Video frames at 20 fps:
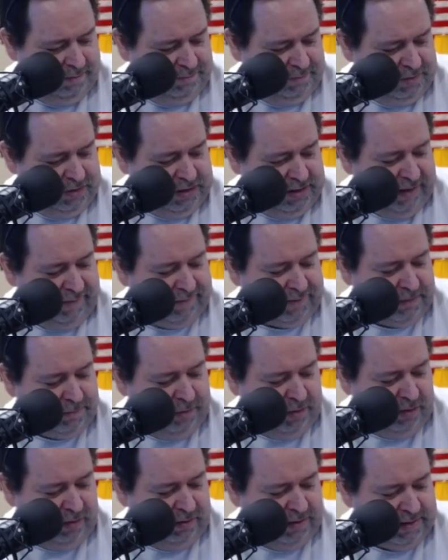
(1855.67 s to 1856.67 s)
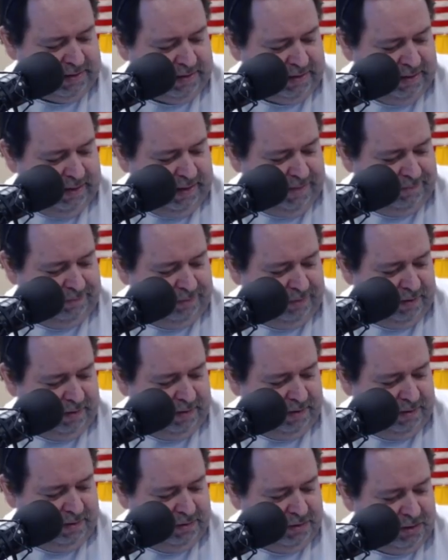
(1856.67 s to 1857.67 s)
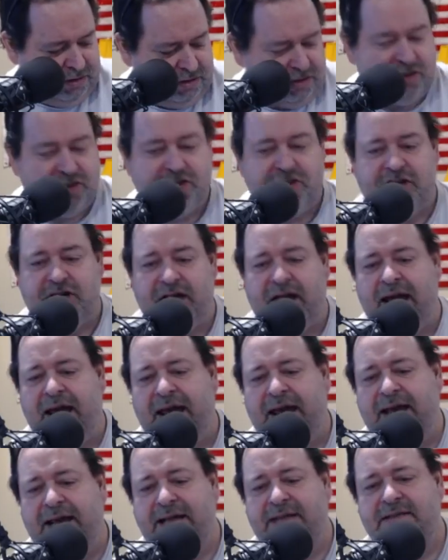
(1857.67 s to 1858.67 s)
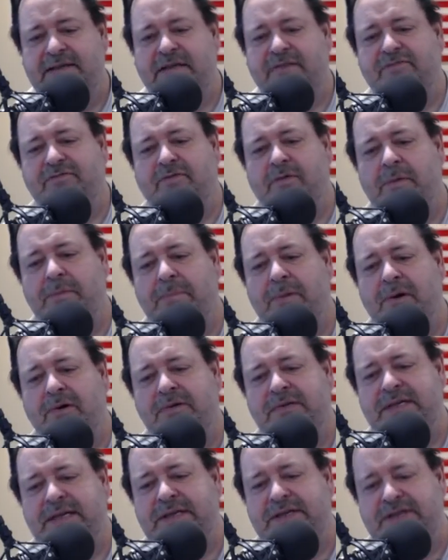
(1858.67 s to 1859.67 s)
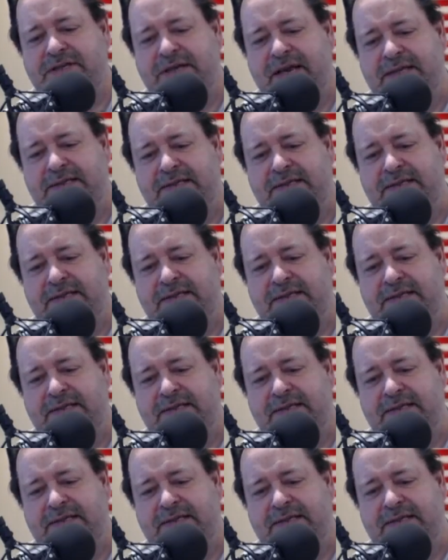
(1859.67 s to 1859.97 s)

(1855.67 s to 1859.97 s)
Jif Smooth. It's shakes for protein shakes